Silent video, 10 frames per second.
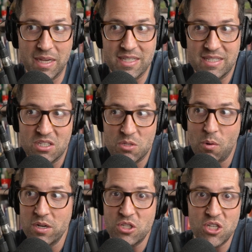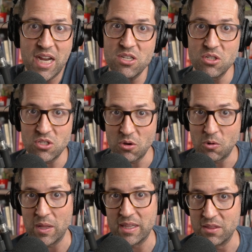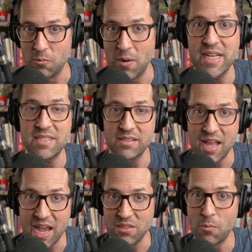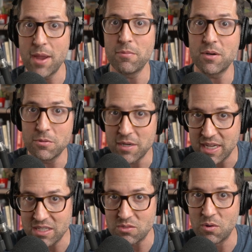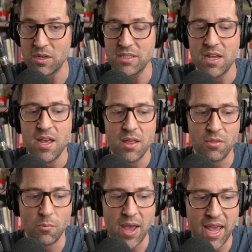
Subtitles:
Because the sport changes so quickly. The way it's aligned, the way recruiting has worked, the